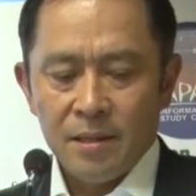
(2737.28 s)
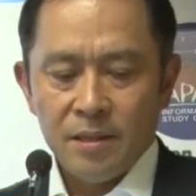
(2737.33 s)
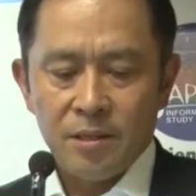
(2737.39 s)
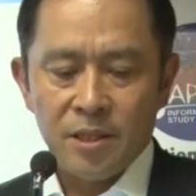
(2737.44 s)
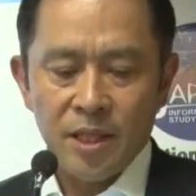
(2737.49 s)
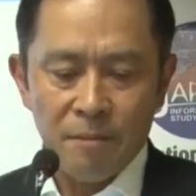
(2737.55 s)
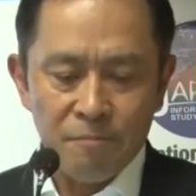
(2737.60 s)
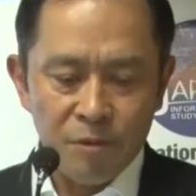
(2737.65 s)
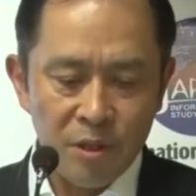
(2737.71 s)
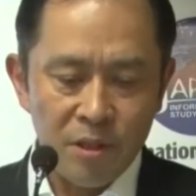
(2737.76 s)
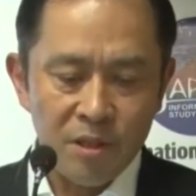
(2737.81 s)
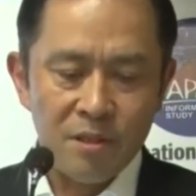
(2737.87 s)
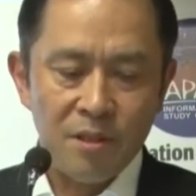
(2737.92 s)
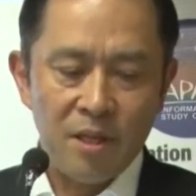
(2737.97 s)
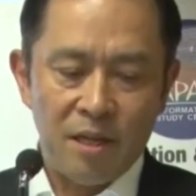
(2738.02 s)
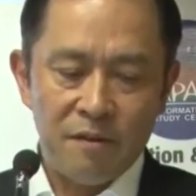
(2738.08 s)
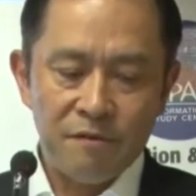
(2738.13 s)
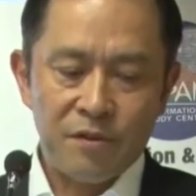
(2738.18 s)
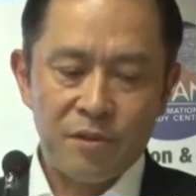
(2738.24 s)
Japanese
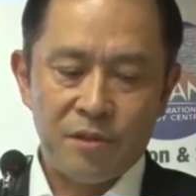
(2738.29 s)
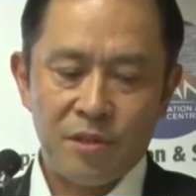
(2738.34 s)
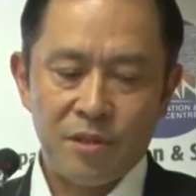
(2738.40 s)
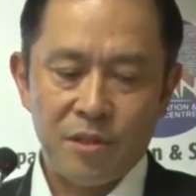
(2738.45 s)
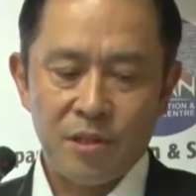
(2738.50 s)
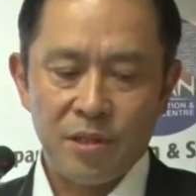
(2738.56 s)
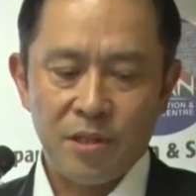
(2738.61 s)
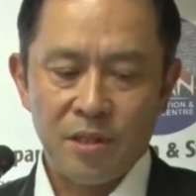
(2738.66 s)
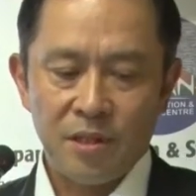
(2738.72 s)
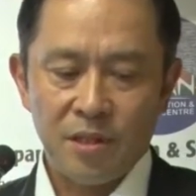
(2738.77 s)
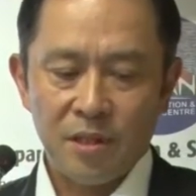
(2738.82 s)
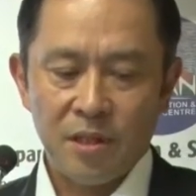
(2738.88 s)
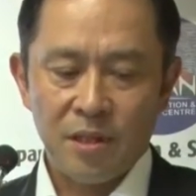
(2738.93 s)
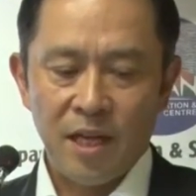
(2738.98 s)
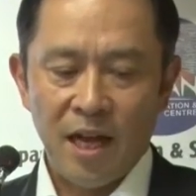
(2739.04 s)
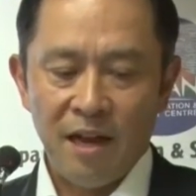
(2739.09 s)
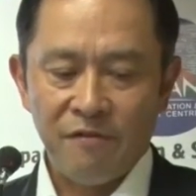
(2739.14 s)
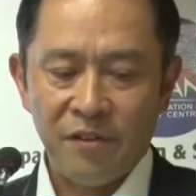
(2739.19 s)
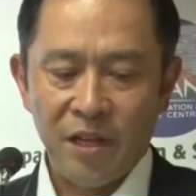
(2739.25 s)
loves
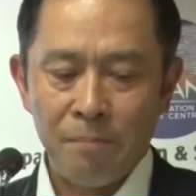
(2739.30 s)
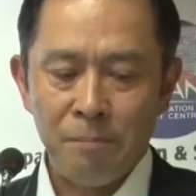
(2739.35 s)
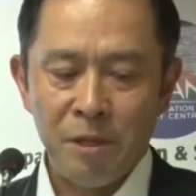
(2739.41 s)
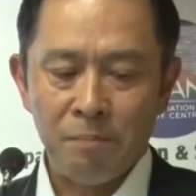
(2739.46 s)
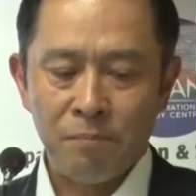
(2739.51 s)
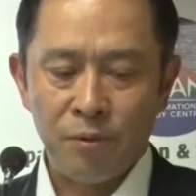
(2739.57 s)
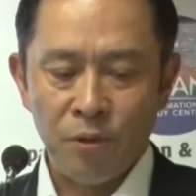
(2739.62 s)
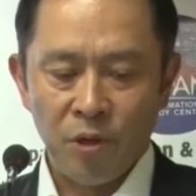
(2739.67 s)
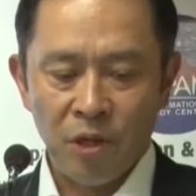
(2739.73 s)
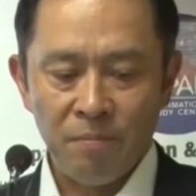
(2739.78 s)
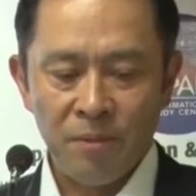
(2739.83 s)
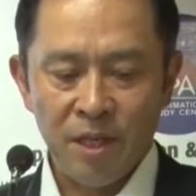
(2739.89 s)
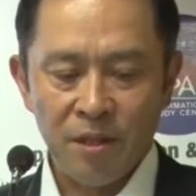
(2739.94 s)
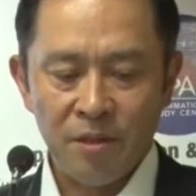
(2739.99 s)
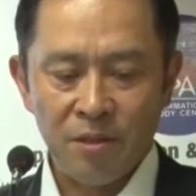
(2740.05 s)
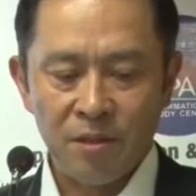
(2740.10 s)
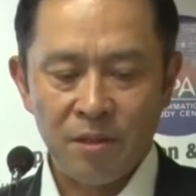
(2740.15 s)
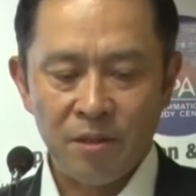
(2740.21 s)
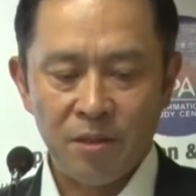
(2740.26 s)
lifetime
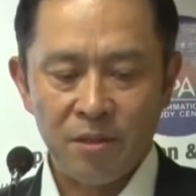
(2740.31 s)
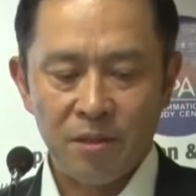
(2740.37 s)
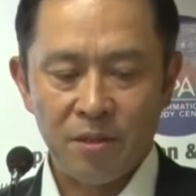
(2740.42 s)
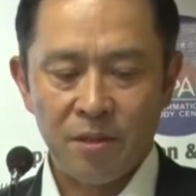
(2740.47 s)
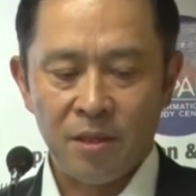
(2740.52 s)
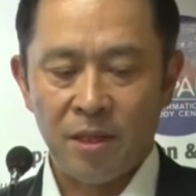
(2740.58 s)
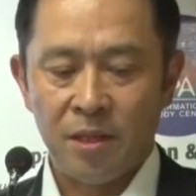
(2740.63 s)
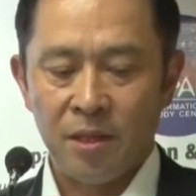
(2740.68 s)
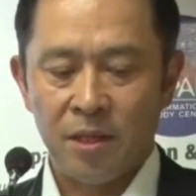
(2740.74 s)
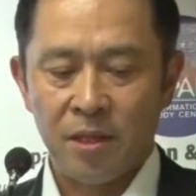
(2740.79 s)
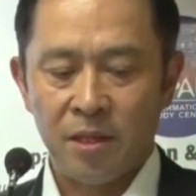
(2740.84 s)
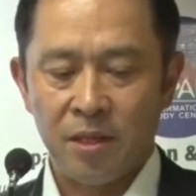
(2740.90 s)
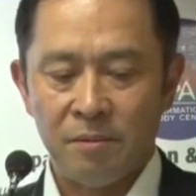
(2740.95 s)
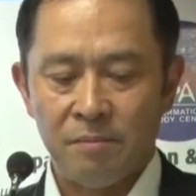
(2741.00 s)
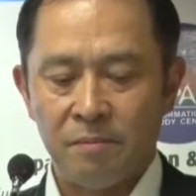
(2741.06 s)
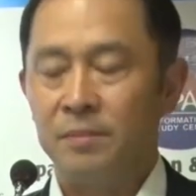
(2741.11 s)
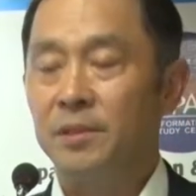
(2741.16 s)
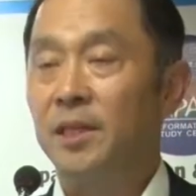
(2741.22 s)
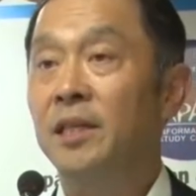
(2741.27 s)
employment uh, uh,
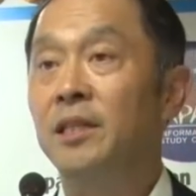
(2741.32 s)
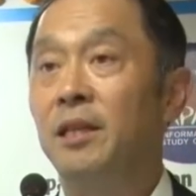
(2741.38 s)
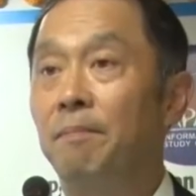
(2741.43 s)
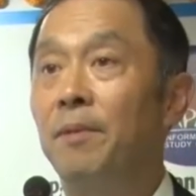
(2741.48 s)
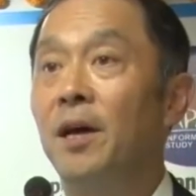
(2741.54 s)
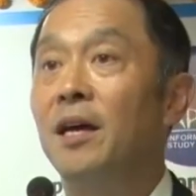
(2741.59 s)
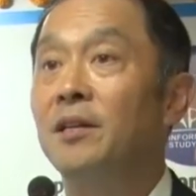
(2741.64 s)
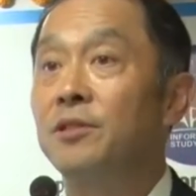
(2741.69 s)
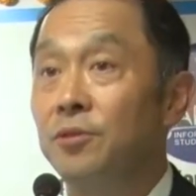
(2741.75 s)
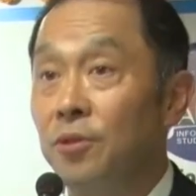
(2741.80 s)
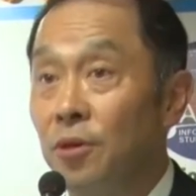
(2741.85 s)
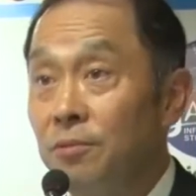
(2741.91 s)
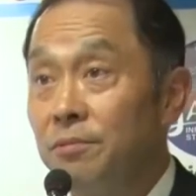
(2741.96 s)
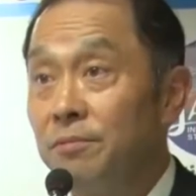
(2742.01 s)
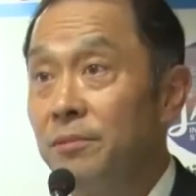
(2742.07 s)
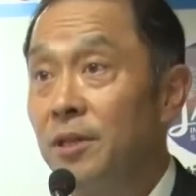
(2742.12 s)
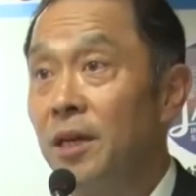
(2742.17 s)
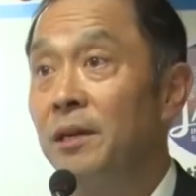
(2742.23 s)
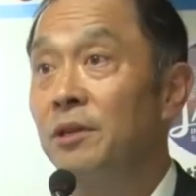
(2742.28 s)
in the past, you
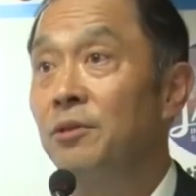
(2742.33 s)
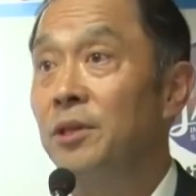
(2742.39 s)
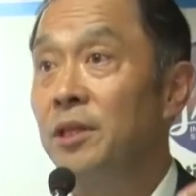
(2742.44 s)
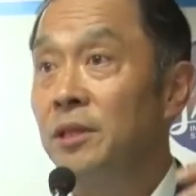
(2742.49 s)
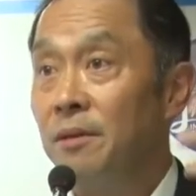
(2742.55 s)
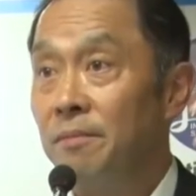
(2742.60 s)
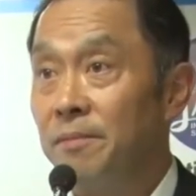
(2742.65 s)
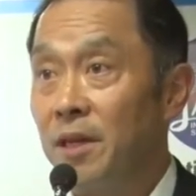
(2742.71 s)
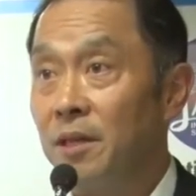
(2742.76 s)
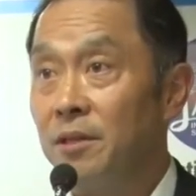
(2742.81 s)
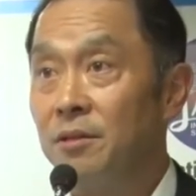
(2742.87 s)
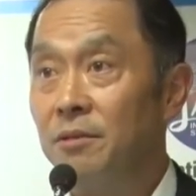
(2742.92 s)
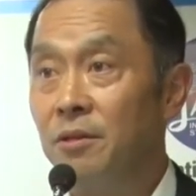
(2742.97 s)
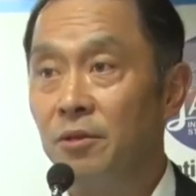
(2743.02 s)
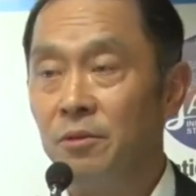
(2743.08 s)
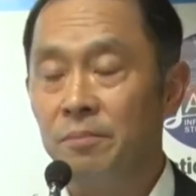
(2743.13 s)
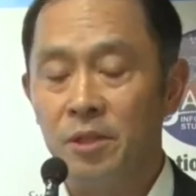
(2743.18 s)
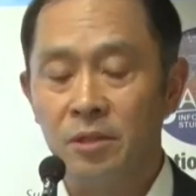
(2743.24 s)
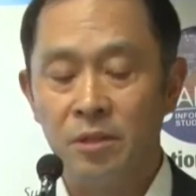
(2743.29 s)
I know in the past, a
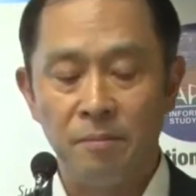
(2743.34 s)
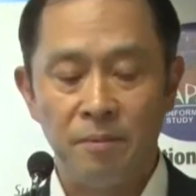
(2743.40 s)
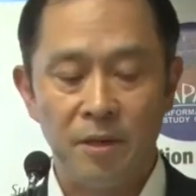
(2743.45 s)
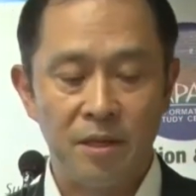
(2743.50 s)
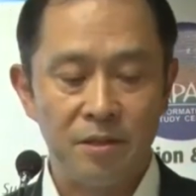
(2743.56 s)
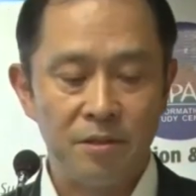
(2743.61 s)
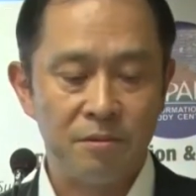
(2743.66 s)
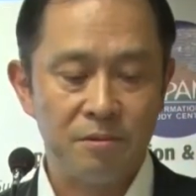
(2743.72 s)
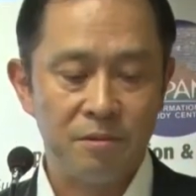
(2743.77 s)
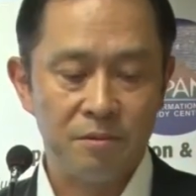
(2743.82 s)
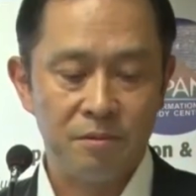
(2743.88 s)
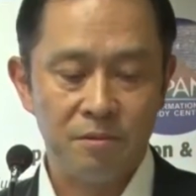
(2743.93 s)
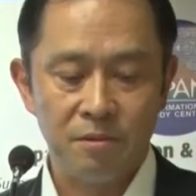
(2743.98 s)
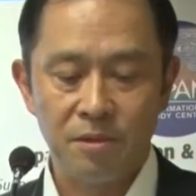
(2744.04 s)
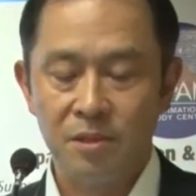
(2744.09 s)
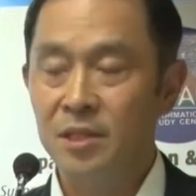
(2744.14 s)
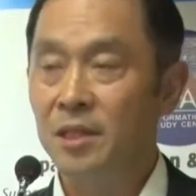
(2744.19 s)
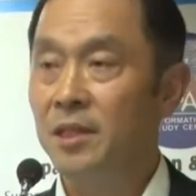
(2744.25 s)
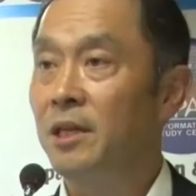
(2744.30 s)
little bit in the past,
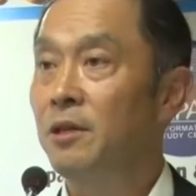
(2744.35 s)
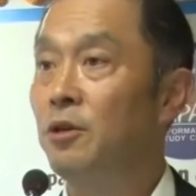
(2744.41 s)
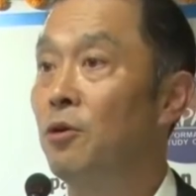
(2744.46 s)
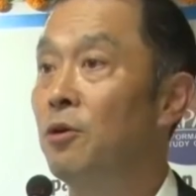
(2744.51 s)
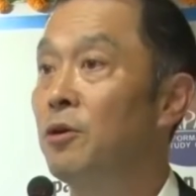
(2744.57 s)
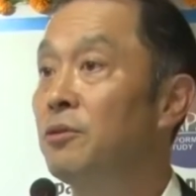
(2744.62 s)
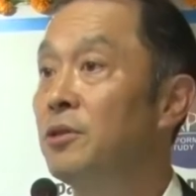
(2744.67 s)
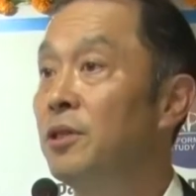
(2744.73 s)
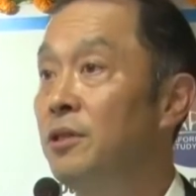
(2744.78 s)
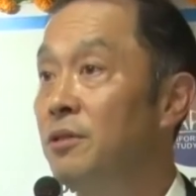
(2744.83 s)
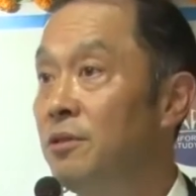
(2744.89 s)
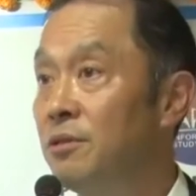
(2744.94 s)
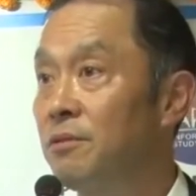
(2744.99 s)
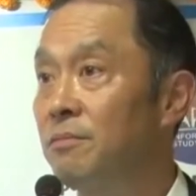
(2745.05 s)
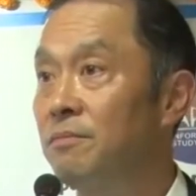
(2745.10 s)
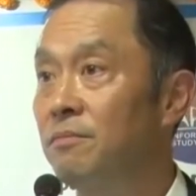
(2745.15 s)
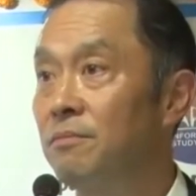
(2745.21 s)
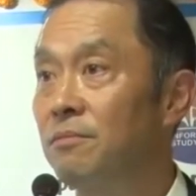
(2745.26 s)
seniorities,